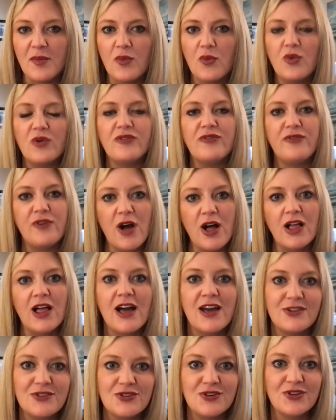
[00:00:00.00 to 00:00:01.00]
would fall
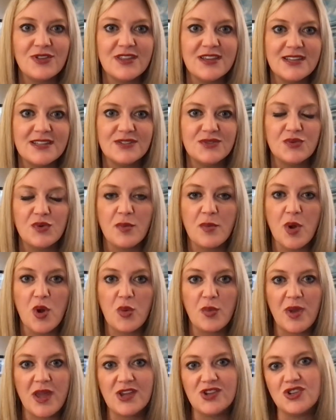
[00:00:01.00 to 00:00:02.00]
under this
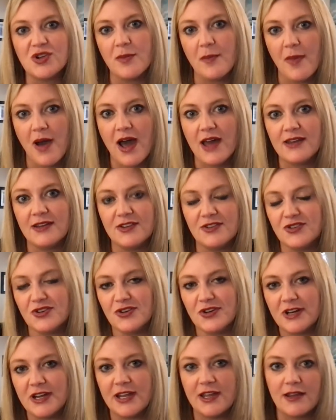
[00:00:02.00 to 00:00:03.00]
remote patient
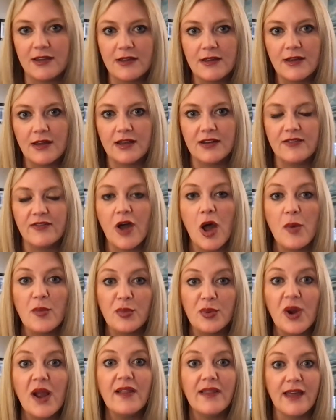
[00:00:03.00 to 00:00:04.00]
monitoring kind of
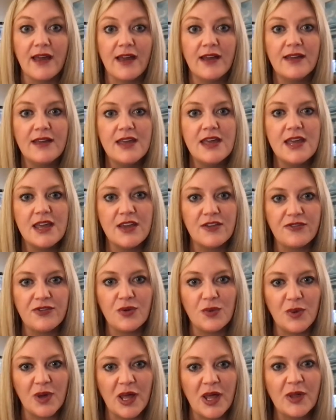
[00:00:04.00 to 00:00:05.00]
umbrella, if
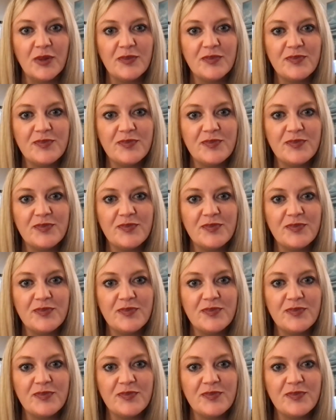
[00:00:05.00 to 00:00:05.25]
you will.